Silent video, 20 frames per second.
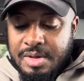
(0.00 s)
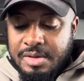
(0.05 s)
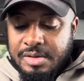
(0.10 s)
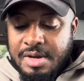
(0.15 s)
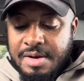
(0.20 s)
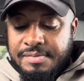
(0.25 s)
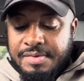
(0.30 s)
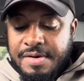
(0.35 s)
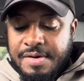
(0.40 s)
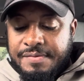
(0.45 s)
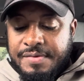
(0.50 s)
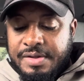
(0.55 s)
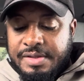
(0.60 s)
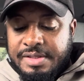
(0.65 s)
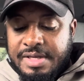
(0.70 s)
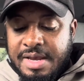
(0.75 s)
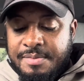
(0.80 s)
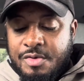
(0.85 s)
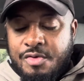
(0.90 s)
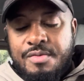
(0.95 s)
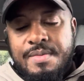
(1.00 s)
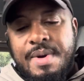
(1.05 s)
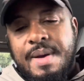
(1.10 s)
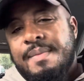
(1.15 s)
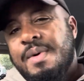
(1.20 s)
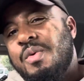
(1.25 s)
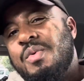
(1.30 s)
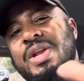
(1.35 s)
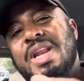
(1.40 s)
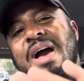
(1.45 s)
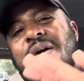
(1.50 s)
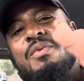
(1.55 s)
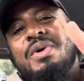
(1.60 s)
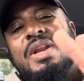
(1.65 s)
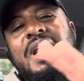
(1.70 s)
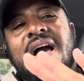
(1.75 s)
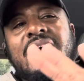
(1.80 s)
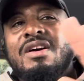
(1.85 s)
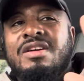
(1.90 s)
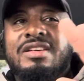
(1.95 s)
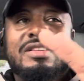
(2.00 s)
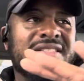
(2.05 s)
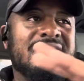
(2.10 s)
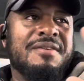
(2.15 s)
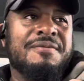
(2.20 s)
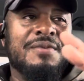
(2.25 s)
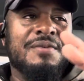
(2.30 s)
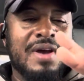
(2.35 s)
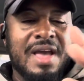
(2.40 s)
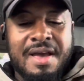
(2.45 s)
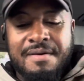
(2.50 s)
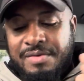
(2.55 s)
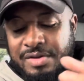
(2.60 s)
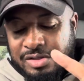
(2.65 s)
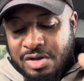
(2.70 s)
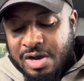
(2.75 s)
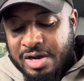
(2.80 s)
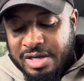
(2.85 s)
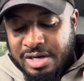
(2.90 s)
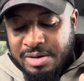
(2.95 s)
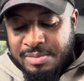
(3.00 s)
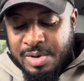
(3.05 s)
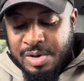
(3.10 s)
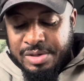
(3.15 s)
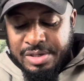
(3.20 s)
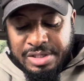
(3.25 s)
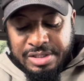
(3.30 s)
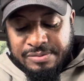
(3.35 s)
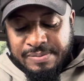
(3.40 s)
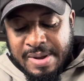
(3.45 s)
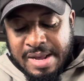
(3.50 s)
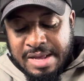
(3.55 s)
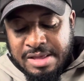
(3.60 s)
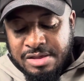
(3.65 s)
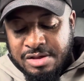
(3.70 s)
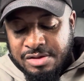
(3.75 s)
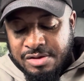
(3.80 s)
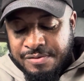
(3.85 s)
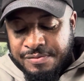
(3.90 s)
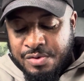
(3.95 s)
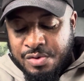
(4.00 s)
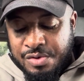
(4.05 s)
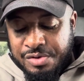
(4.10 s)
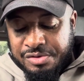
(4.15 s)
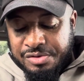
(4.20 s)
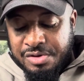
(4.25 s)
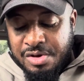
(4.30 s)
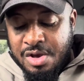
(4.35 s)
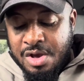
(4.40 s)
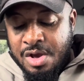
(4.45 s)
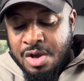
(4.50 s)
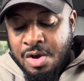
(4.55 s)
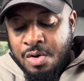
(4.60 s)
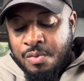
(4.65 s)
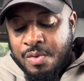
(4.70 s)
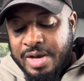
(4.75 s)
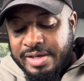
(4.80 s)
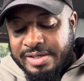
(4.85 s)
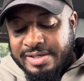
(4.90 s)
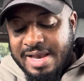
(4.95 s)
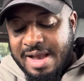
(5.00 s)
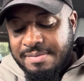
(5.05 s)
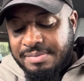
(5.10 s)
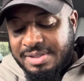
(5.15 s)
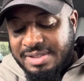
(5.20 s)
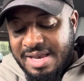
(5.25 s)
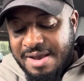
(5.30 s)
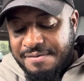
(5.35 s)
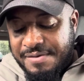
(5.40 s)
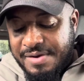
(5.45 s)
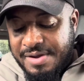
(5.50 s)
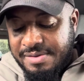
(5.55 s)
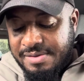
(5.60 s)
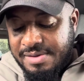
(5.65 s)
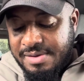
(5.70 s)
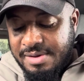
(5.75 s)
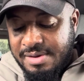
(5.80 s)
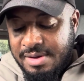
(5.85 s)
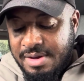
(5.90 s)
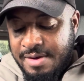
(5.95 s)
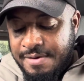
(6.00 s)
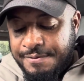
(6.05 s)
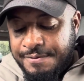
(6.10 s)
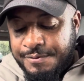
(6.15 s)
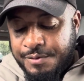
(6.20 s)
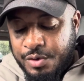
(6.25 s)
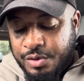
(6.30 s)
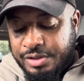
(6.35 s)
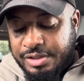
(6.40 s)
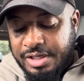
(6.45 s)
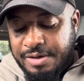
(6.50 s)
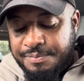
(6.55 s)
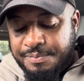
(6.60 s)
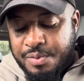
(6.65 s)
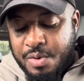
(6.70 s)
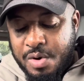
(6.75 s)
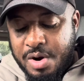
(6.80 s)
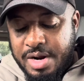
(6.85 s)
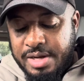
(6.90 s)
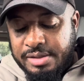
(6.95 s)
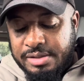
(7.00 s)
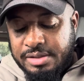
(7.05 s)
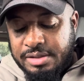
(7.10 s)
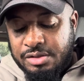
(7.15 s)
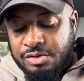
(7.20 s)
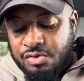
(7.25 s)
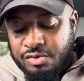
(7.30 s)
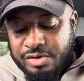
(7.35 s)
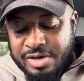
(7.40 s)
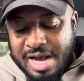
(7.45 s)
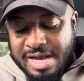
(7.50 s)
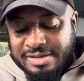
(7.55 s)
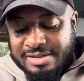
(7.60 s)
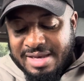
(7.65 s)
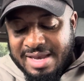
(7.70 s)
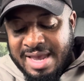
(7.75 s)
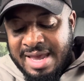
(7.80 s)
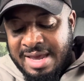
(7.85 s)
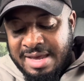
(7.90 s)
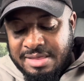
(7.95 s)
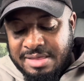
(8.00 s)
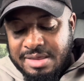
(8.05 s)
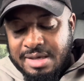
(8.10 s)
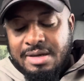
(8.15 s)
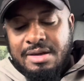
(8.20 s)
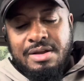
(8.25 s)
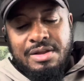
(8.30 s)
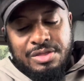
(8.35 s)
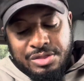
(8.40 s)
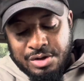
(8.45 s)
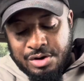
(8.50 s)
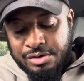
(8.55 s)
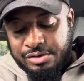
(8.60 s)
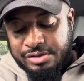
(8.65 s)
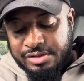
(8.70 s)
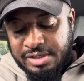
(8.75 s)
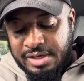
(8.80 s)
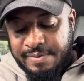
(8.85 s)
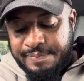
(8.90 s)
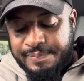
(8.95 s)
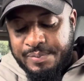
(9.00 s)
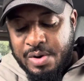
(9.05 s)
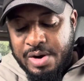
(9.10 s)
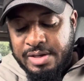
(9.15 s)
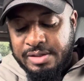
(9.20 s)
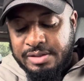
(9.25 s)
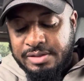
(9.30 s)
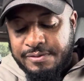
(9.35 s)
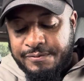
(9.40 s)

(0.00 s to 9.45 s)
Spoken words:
Remember, we're not going to stay forever talking about these matches, of course. West Ham 7th, 14 points. Newcastle 8th, 13 points.